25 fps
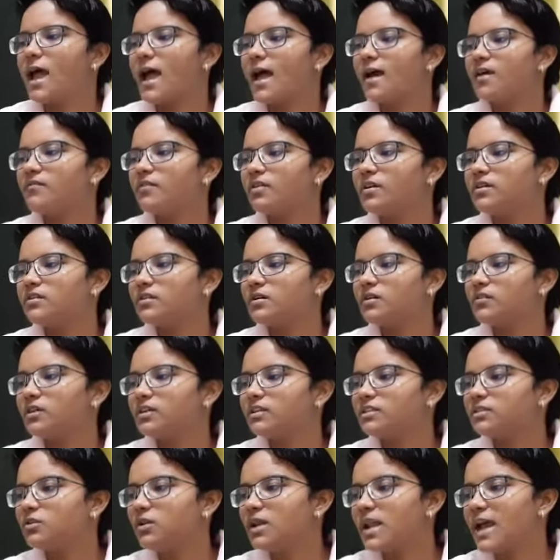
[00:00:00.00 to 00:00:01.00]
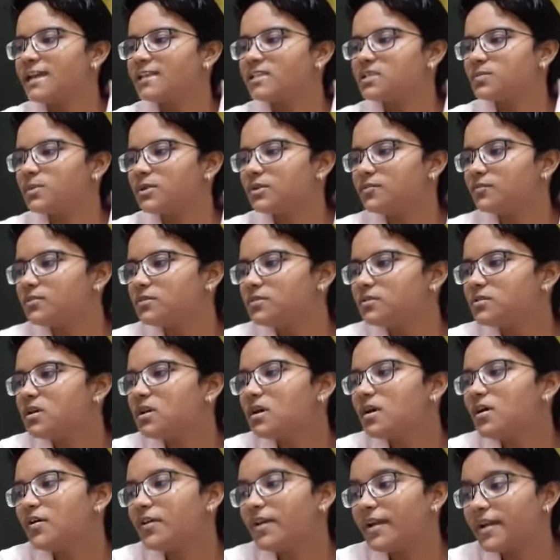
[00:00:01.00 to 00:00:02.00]
And when the
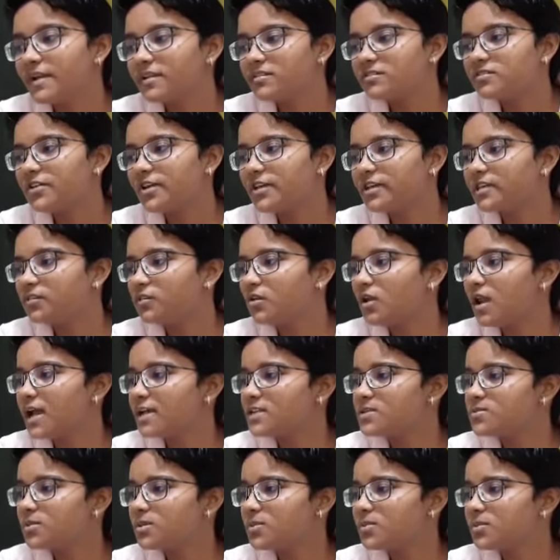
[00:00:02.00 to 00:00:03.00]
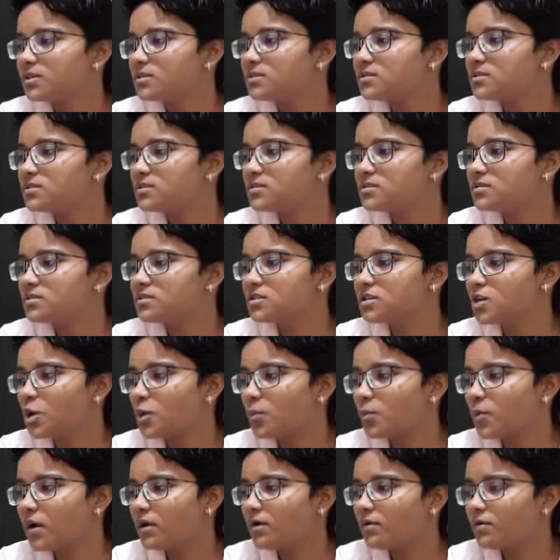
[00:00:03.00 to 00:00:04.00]
radius ratio lies between
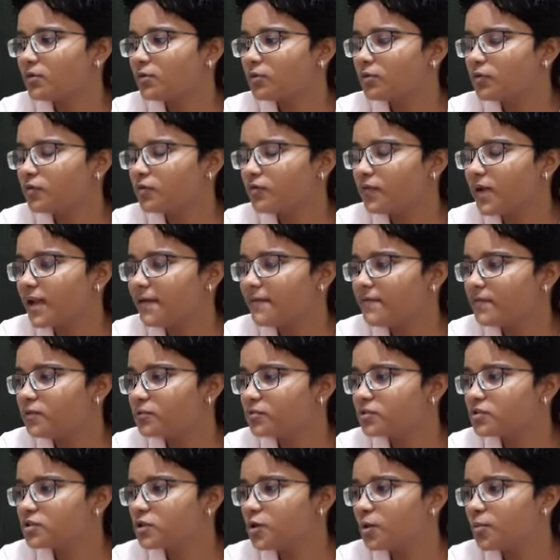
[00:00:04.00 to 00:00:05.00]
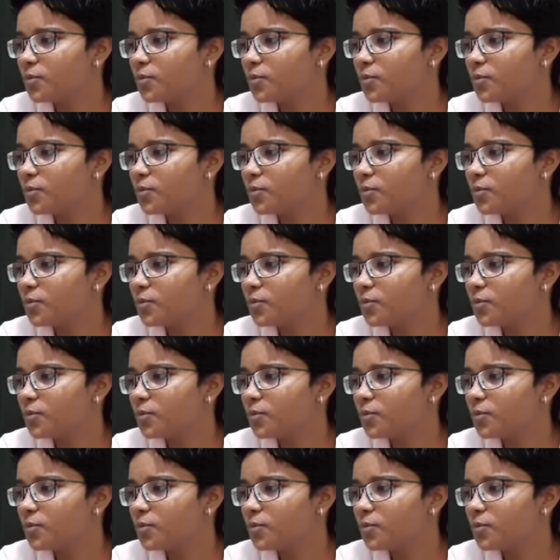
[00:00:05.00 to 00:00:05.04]
0.225 to